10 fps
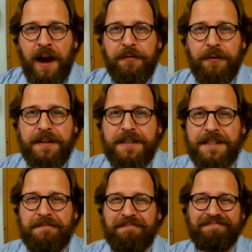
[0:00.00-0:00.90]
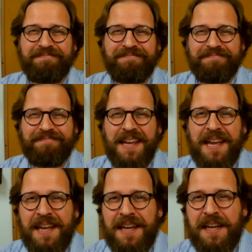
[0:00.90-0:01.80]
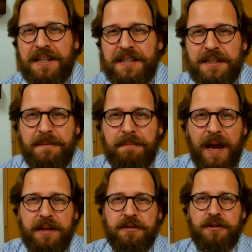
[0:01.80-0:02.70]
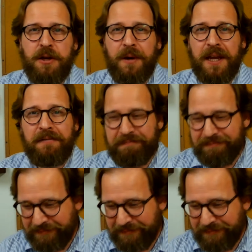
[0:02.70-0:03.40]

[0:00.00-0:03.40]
Hi, friends. It's Pastor Tony.